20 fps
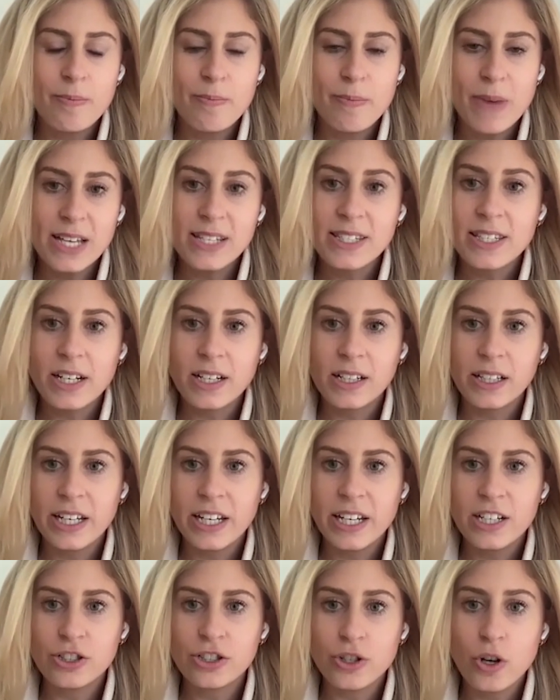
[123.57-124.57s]

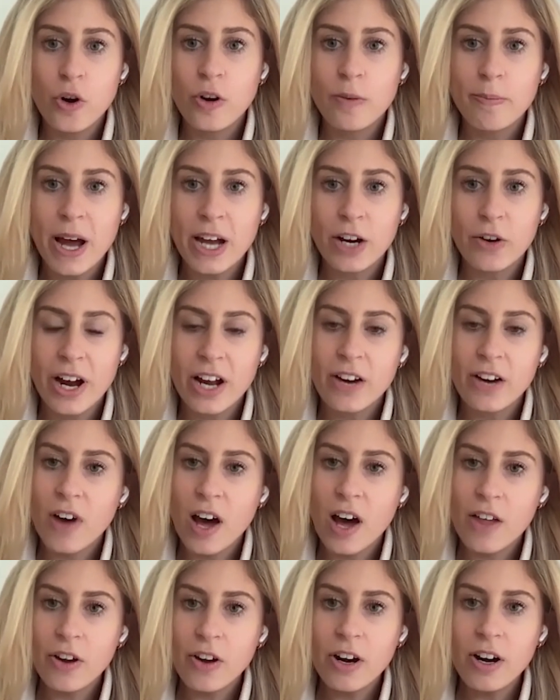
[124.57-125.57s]
basically showed my
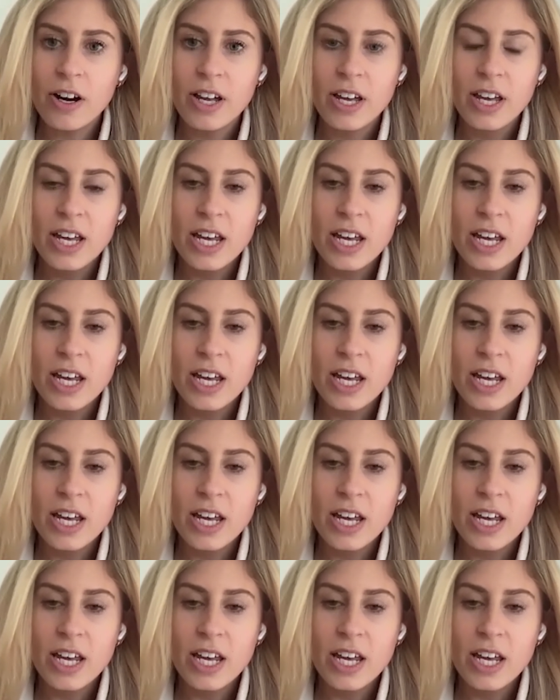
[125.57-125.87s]
grandfather